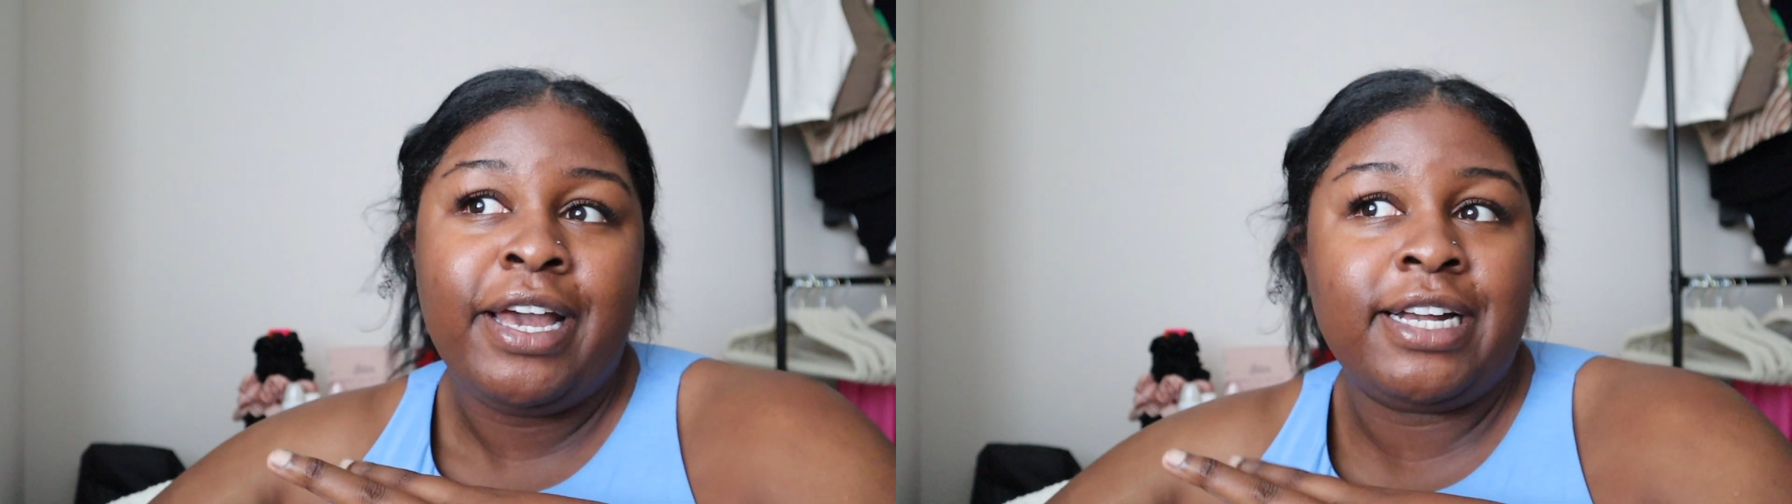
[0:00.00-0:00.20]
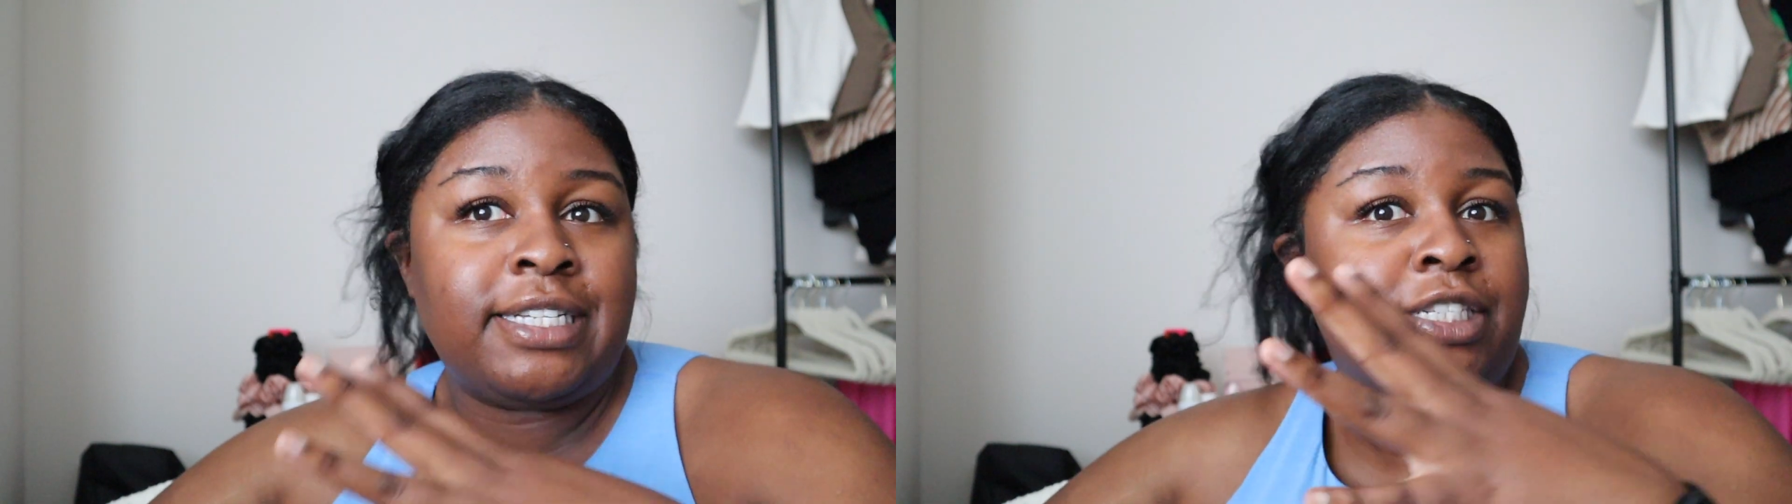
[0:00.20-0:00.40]

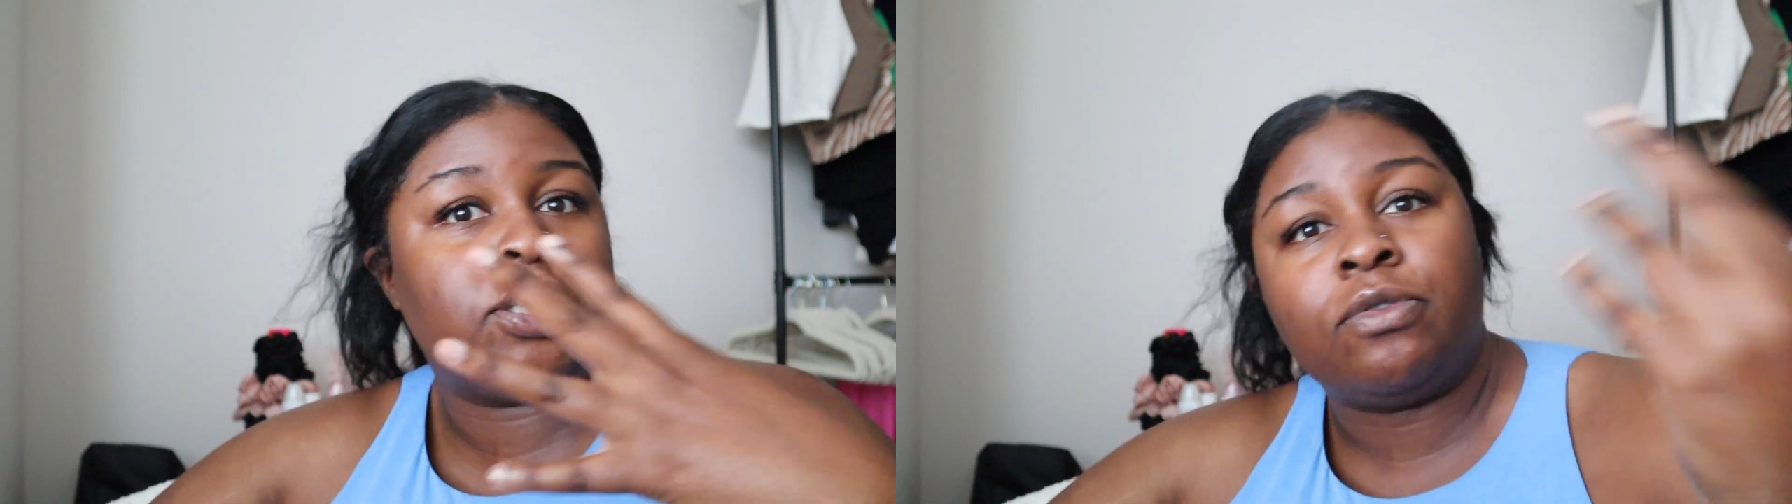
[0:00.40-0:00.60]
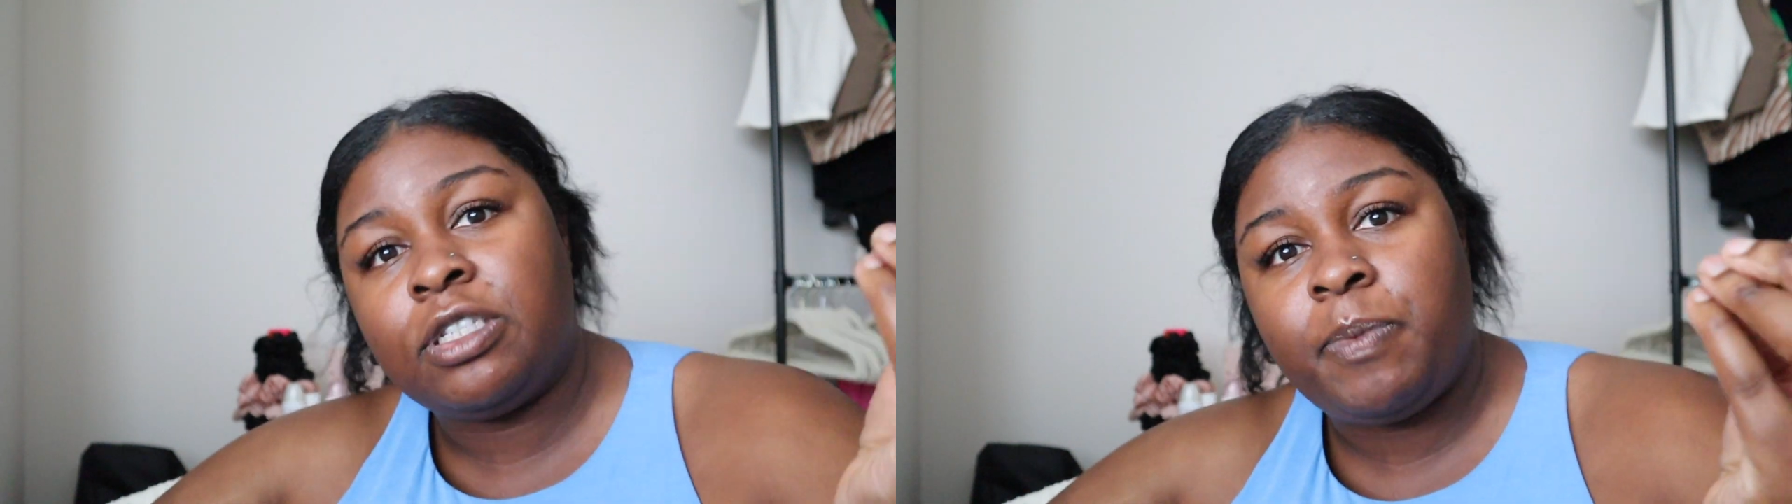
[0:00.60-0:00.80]
It's like
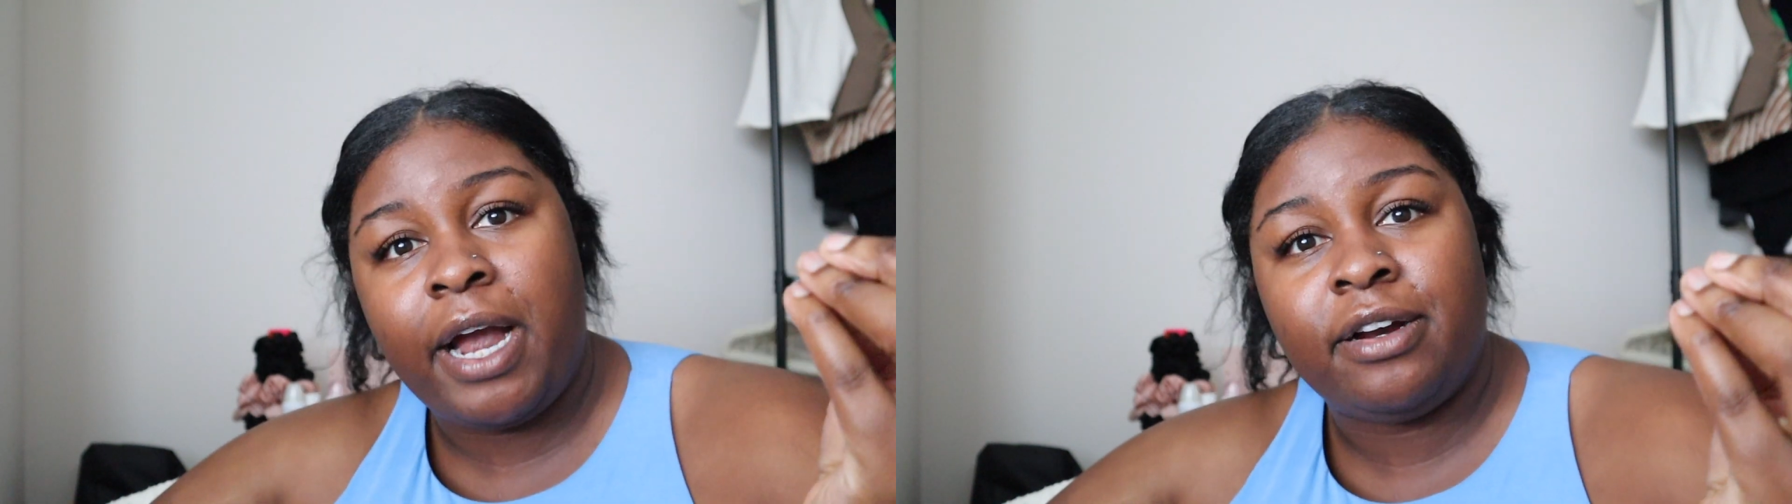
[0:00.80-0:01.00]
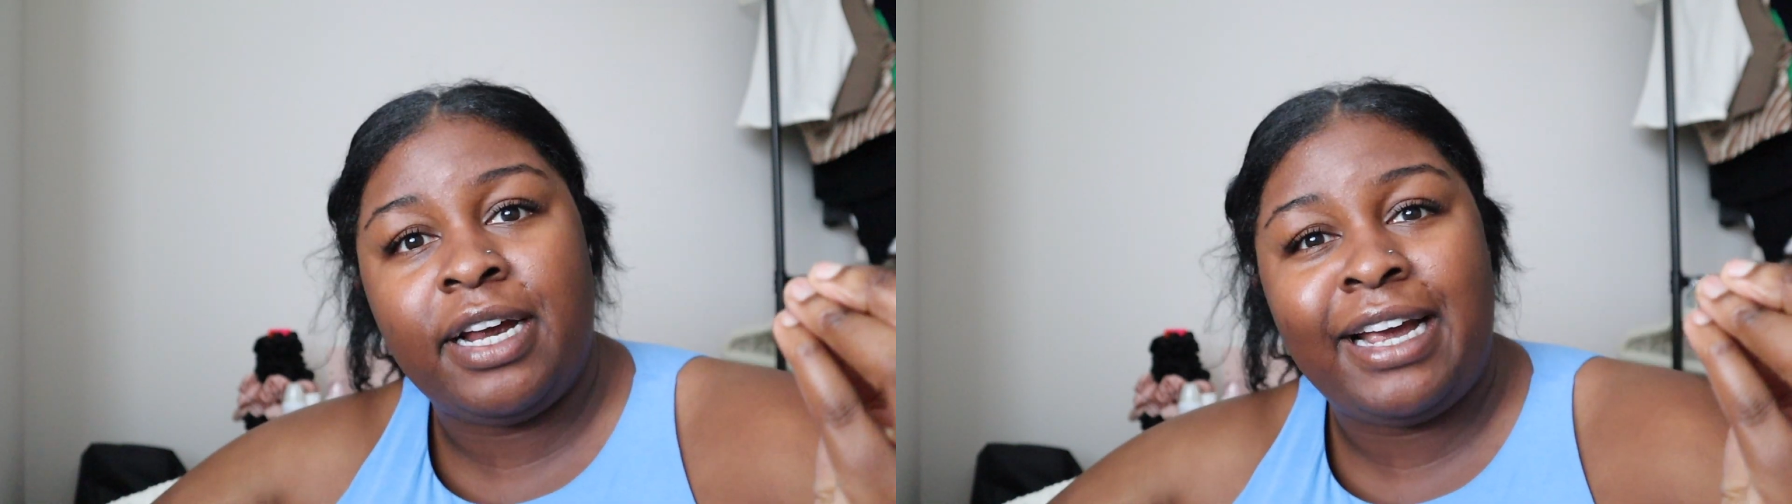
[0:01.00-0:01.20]
so
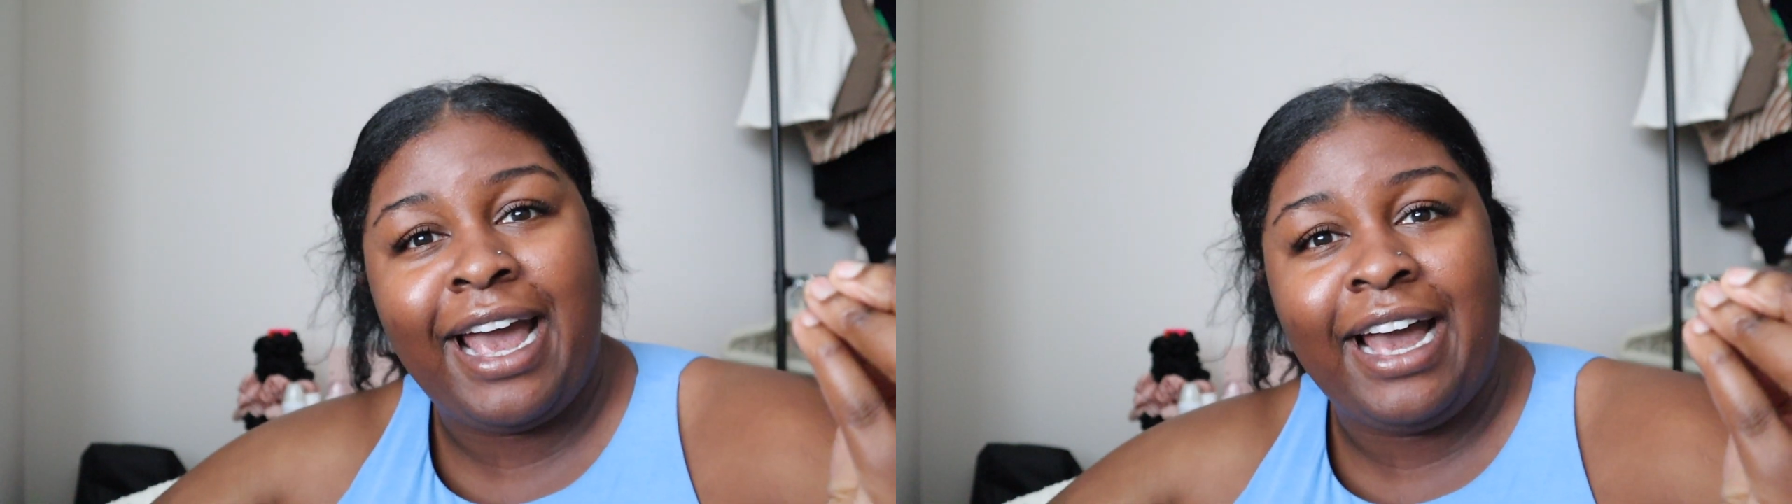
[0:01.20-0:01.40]
inspiring,